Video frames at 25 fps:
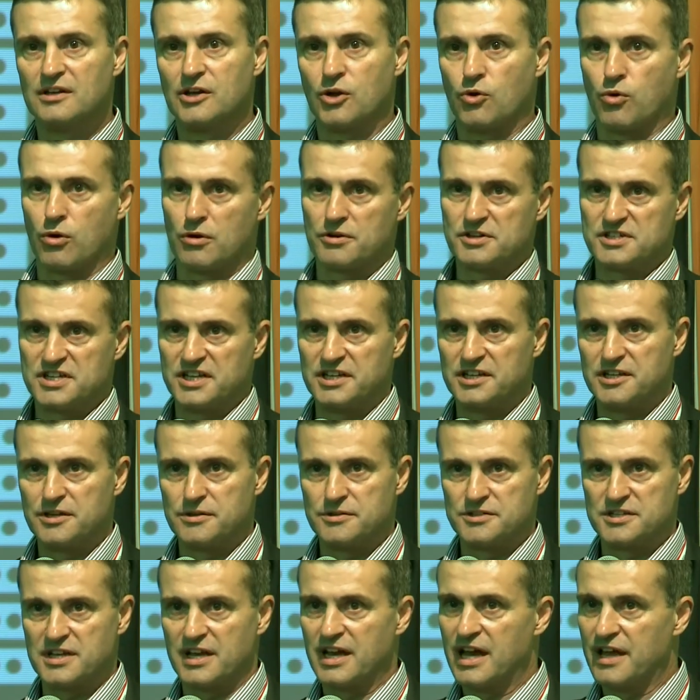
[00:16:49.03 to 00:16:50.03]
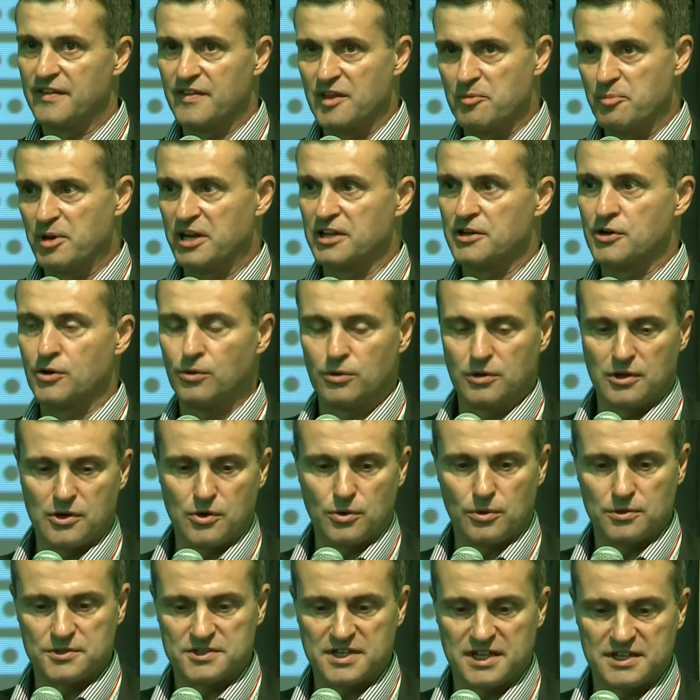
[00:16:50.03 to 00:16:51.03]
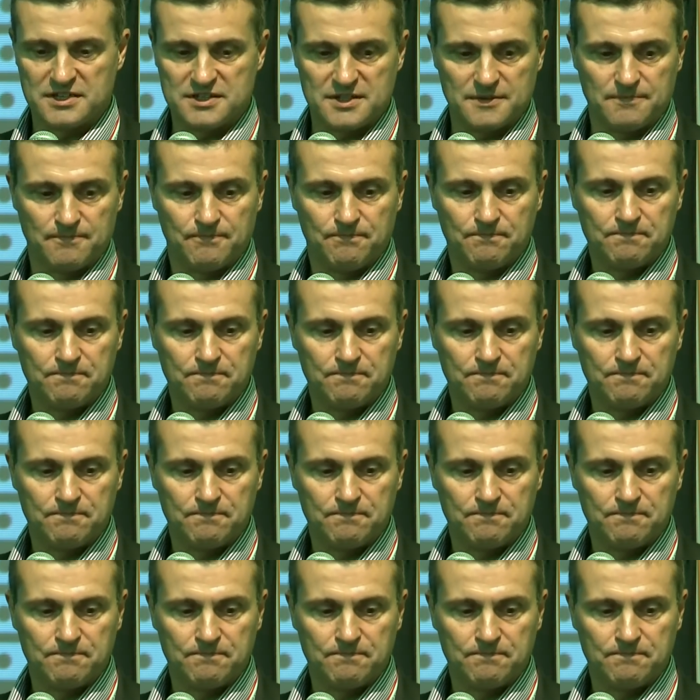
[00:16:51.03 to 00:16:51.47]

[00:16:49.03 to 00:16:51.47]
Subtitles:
quarantined user, and they better call the call center.